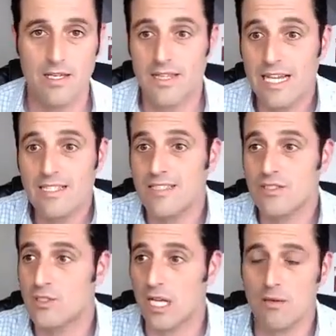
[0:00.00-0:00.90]
Ladies
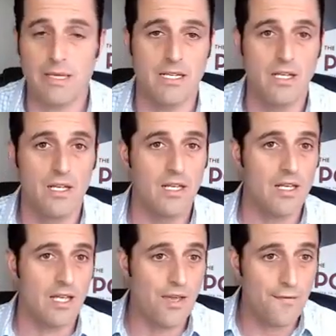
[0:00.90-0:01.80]
and gentlemen,
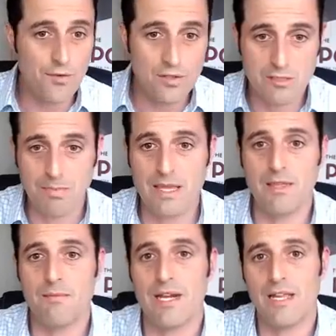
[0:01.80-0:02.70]
if you
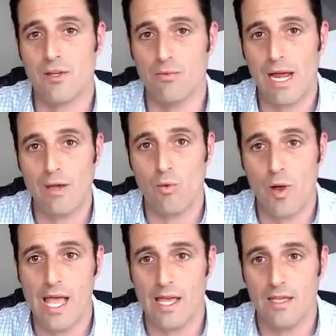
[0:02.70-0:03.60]
spend the money the right
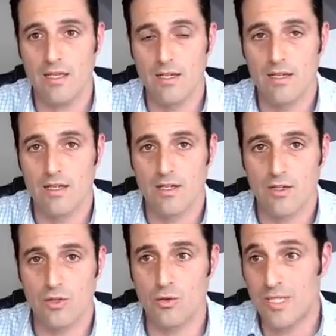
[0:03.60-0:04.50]
way,
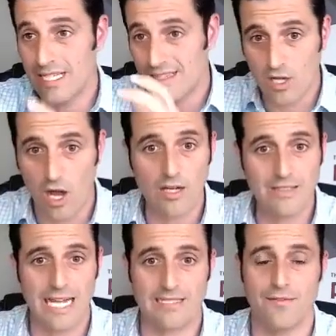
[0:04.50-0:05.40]
you get the
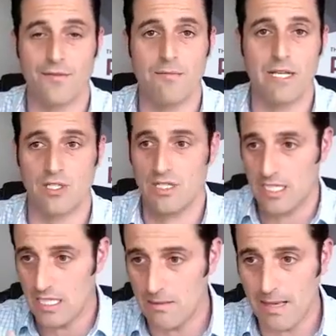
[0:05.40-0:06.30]
contact information,
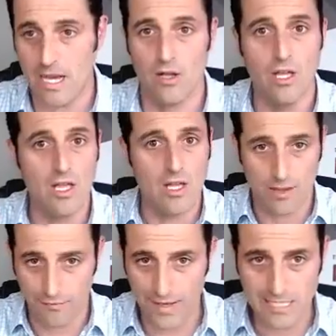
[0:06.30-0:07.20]
the email,
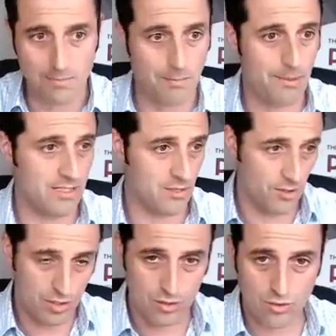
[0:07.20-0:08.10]
the Facebook pixel,
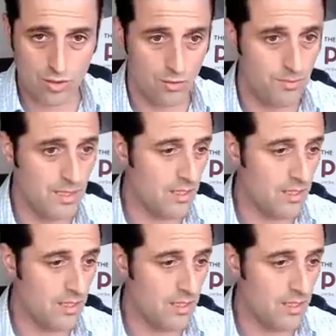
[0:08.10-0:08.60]
the YouTube